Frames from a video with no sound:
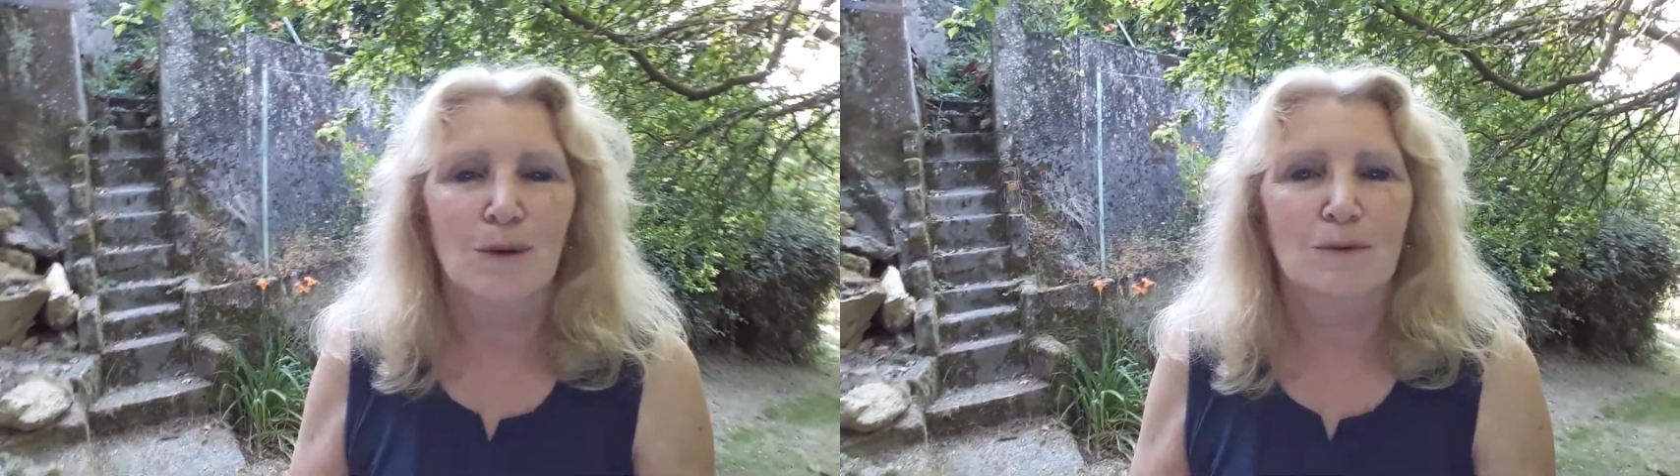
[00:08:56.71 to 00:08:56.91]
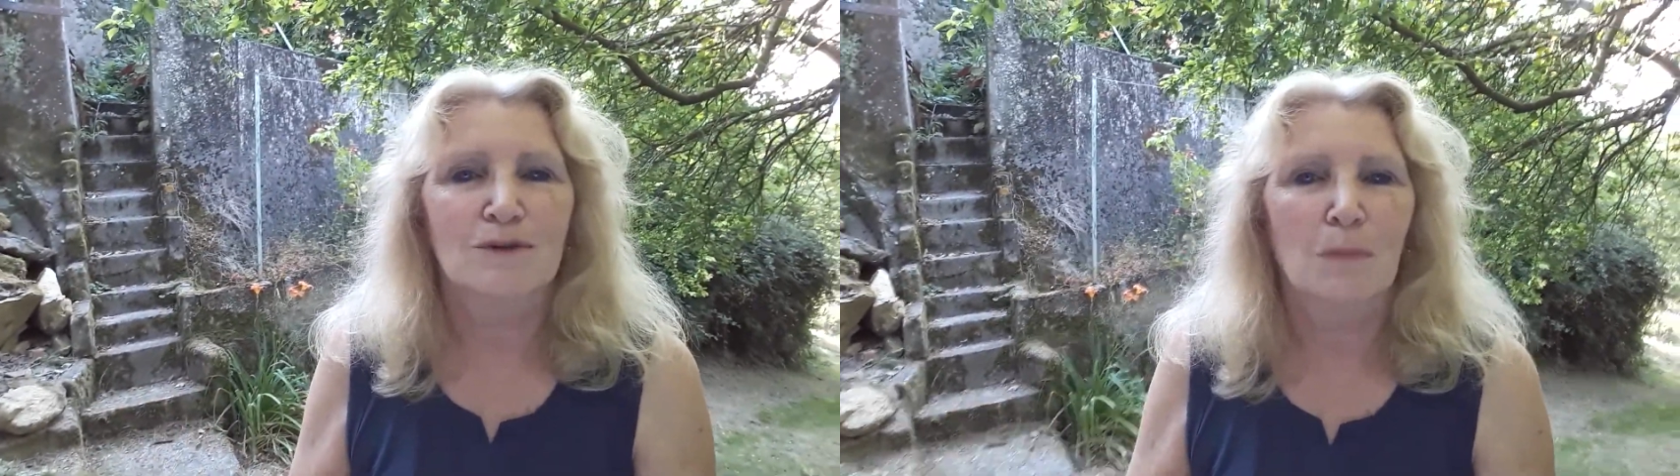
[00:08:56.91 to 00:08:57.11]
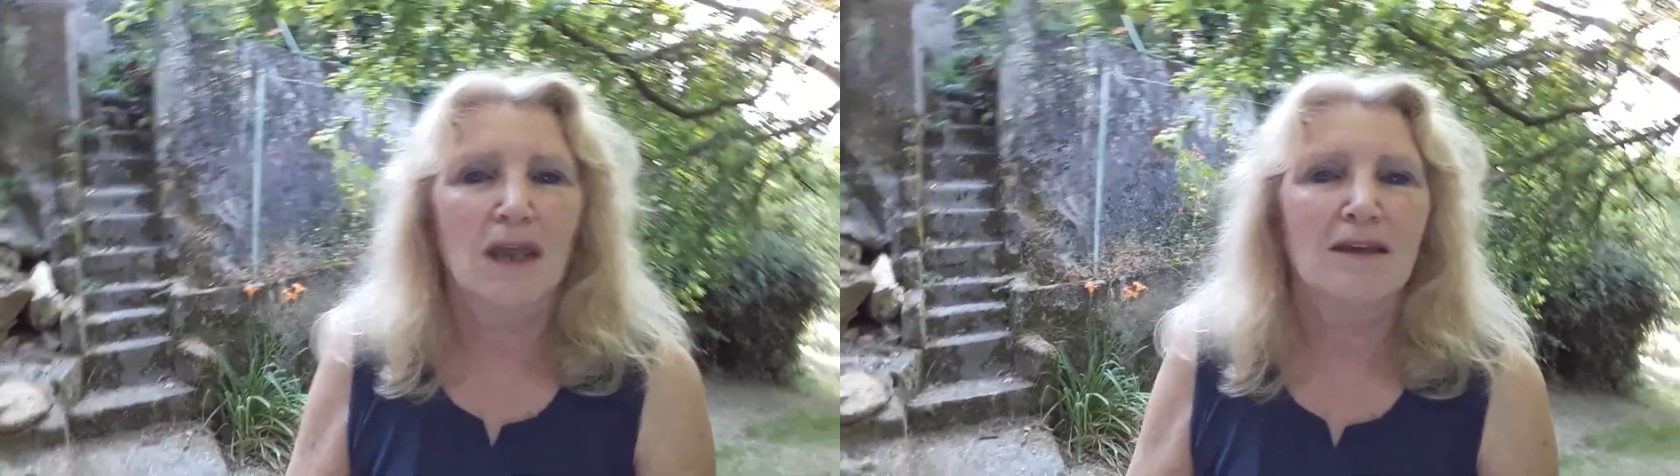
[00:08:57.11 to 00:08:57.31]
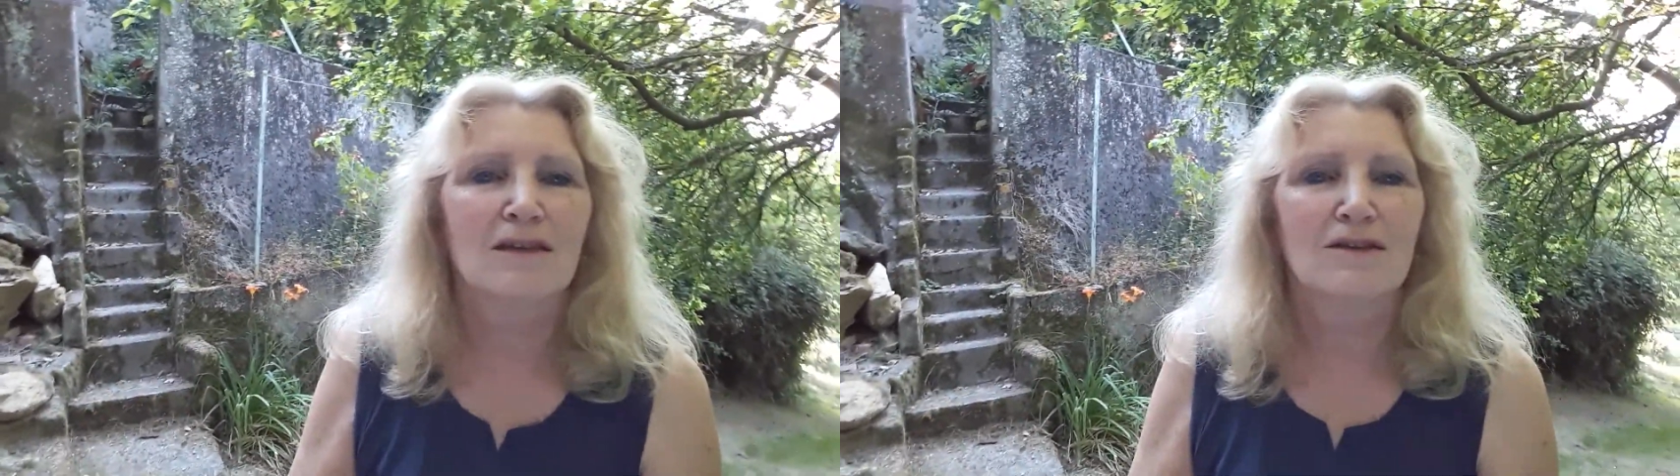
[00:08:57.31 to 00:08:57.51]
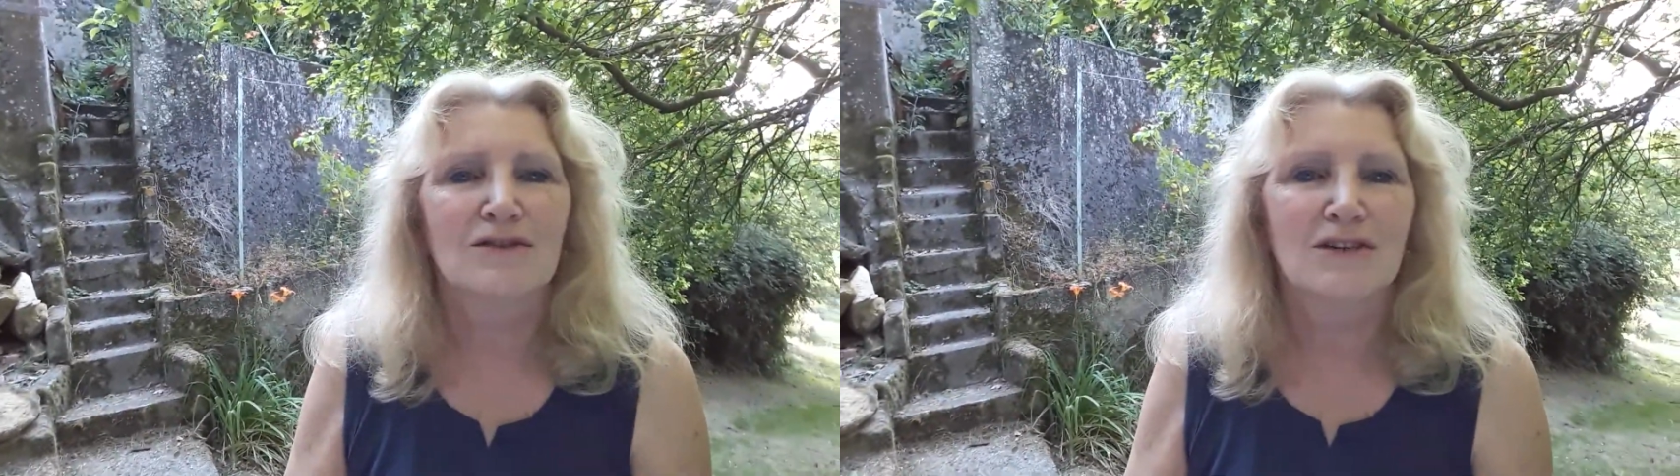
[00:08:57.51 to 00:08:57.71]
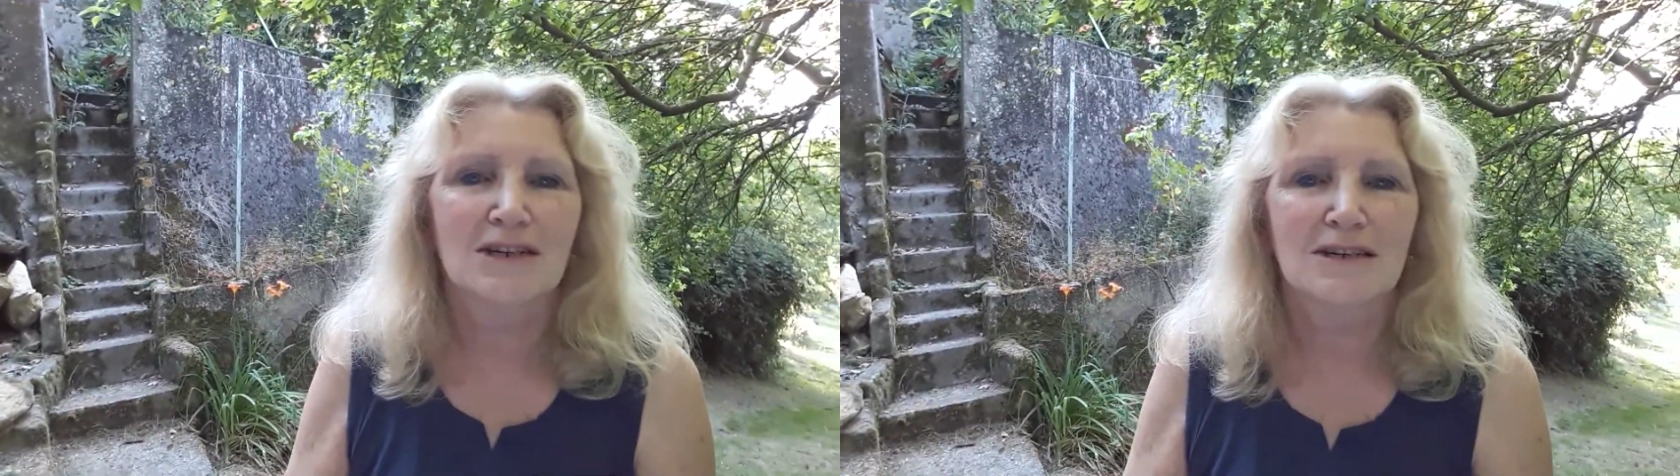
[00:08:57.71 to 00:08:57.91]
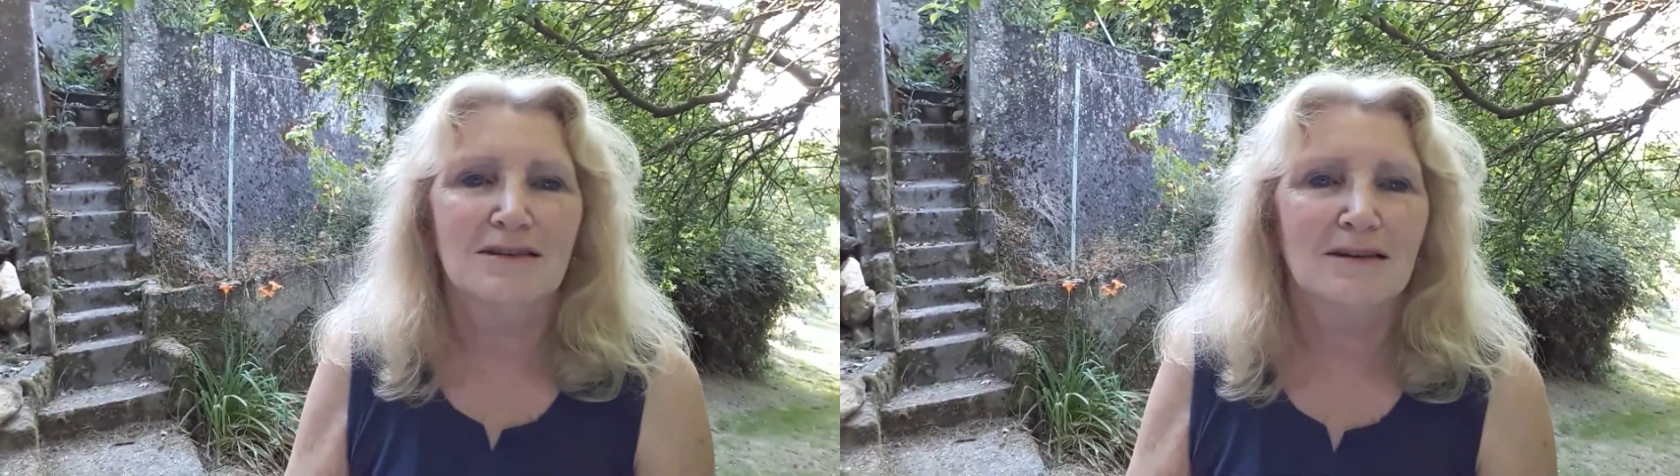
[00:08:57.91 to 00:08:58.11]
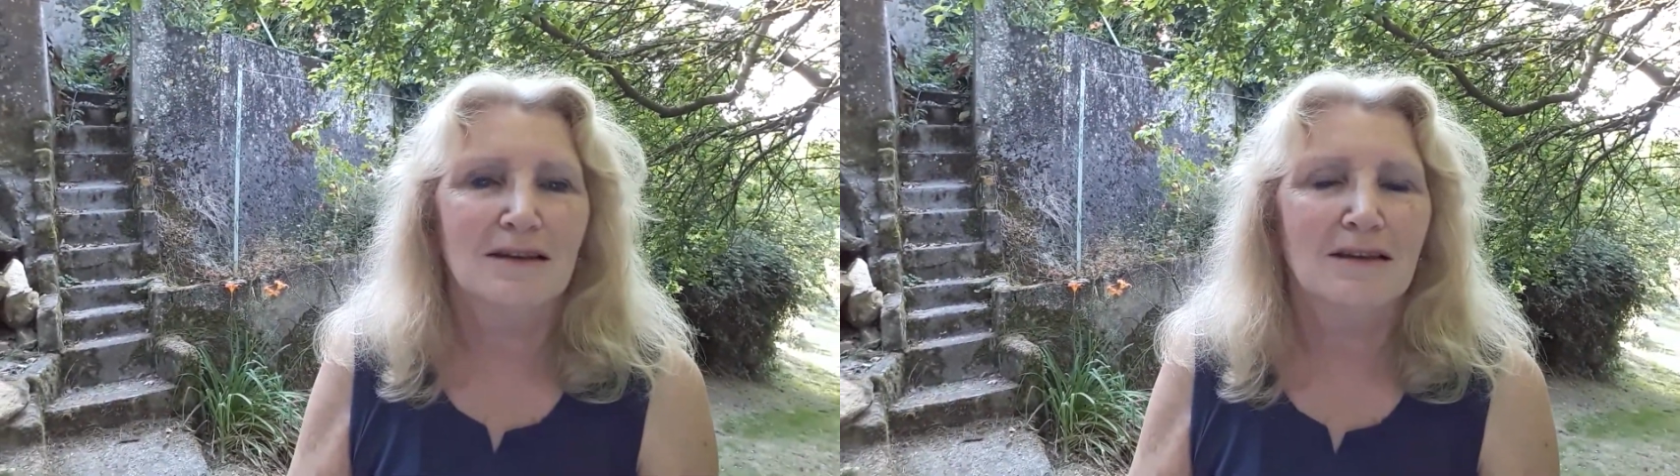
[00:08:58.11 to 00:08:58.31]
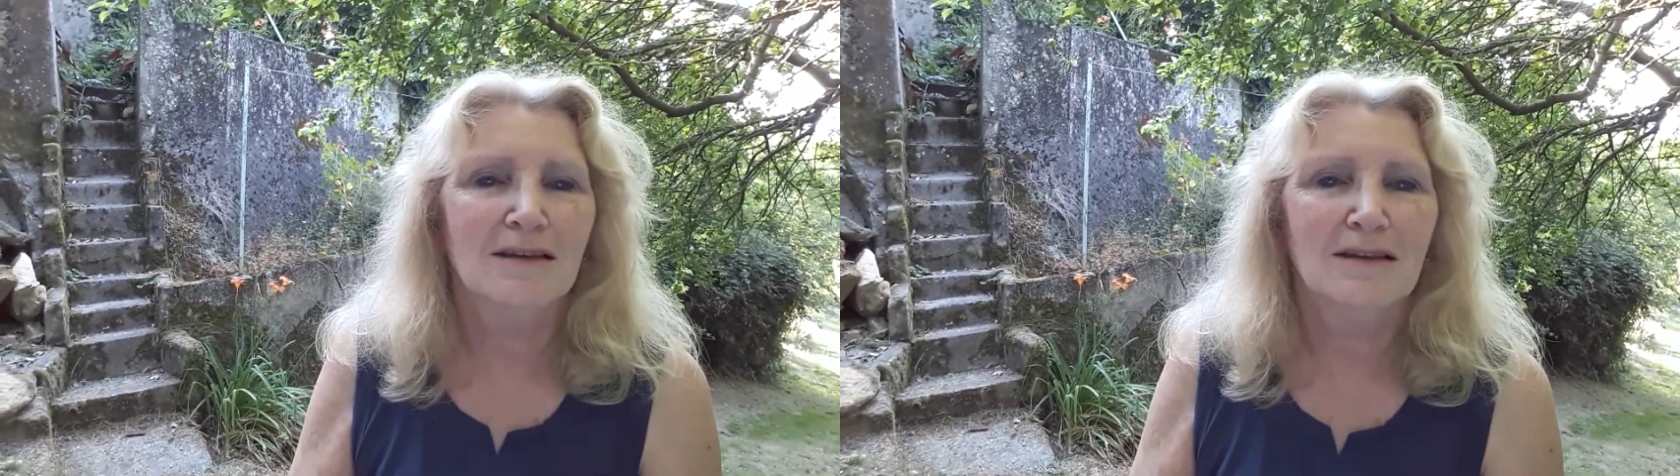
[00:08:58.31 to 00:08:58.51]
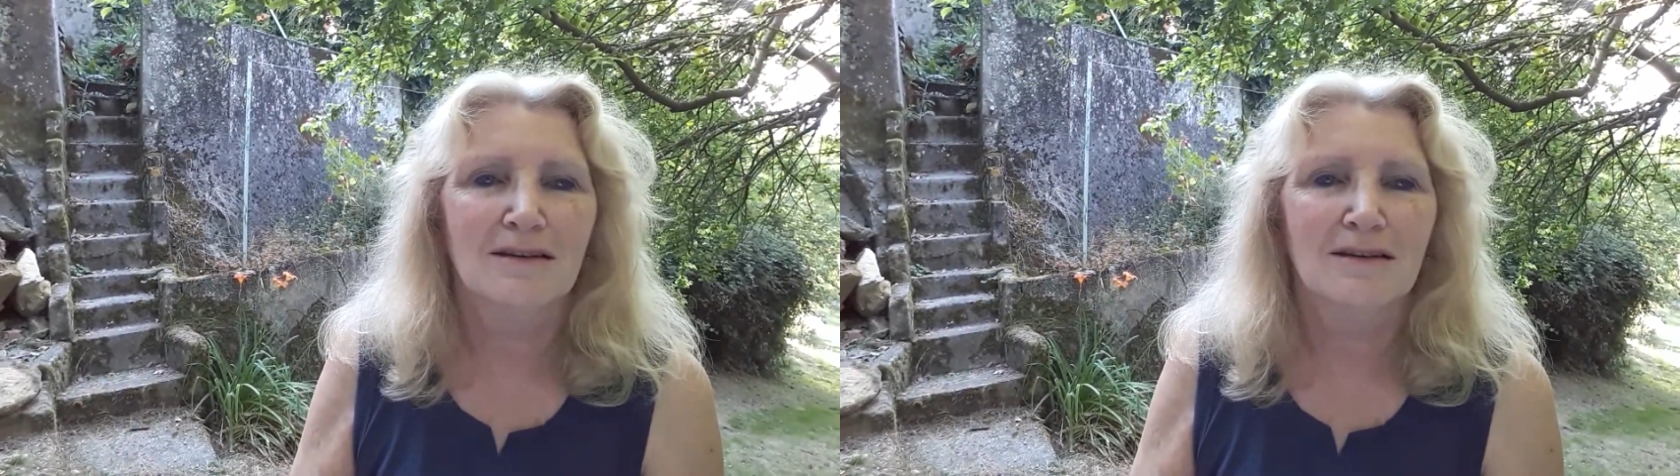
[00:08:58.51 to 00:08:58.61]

It was making us dizzy,